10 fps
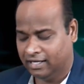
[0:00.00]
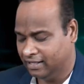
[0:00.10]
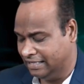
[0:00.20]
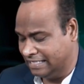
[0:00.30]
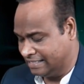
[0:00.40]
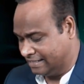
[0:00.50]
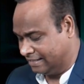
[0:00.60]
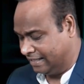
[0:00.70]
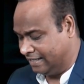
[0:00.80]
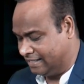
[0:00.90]
this
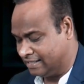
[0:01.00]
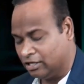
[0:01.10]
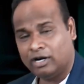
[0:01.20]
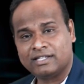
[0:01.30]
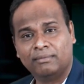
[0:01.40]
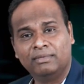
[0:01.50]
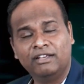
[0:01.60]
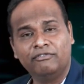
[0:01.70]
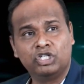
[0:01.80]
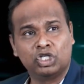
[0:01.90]
is not something
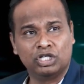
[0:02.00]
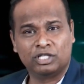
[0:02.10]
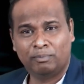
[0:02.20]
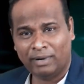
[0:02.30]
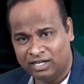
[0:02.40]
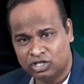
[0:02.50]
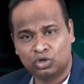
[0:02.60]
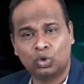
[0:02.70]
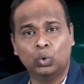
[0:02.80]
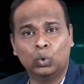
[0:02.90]
which spreads
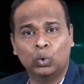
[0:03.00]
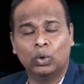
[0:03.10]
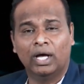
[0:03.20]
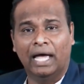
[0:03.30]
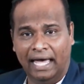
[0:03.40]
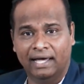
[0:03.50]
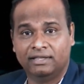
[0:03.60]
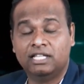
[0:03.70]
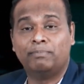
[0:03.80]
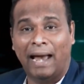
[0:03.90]
through air.
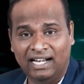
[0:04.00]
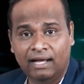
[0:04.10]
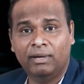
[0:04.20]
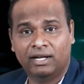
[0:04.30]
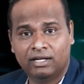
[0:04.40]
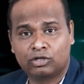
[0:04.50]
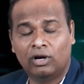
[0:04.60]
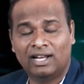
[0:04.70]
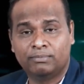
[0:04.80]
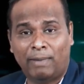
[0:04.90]
This pandemic, it's
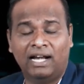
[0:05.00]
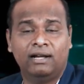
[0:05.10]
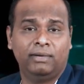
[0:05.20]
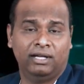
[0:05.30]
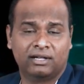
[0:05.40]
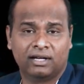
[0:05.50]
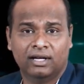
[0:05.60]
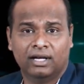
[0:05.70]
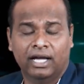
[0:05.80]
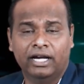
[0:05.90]
called as pandemic.
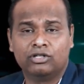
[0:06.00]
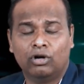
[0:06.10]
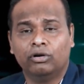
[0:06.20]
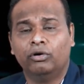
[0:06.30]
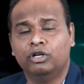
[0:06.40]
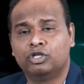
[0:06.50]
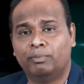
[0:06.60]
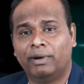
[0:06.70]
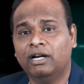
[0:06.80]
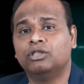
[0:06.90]
It is not going to
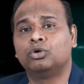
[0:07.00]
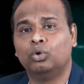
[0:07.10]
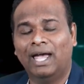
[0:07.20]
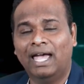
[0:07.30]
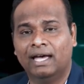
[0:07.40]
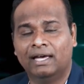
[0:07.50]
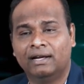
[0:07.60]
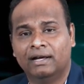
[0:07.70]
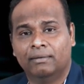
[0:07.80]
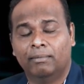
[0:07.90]
spread through air,
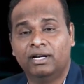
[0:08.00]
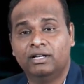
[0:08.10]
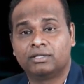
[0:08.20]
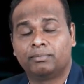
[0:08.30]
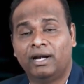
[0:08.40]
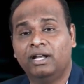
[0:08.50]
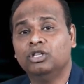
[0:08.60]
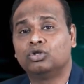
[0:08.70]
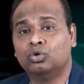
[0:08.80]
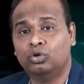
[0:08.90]
but it is spreading
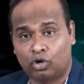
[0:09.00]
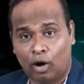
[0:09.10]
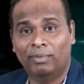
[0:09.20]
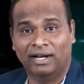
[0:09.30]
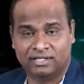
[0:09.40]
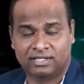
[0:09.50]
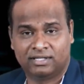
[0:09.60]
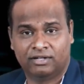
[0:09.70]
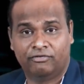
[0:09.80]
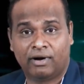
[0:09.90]
through
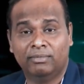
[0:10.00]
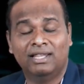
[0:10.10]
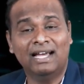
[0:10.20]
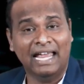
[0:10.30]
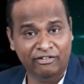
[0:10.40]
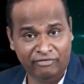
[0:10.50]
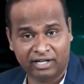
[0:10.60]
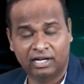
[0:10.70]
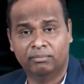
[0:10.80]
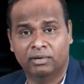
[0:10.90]
droplets from the
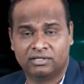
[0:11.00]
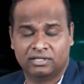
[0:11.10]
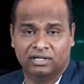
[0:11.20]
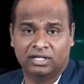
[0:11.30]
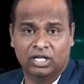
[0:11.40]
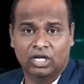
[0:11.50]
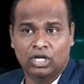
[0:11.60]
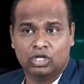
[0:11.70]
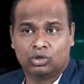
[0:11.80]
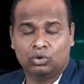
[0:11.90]
infected person.
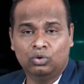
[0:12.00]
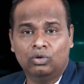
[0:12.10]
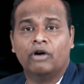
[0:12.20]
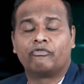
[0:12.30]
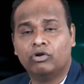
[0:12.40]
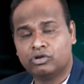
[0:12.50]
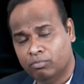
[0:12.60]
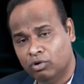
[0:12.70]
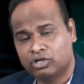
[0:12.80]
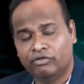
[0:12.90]
So, of course,
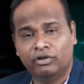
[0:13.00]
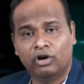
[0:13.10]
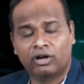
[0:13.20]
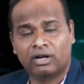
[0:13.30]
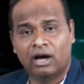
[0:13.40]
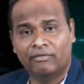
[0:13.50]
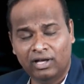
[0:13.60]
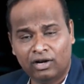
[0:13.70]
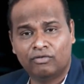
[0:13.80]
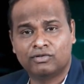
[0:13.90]
most of you are
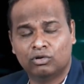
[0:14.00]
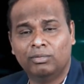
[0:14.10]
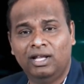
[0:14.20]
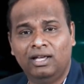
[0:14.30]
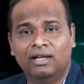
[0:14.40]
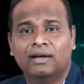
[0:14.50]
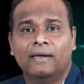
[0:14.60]
aware of so many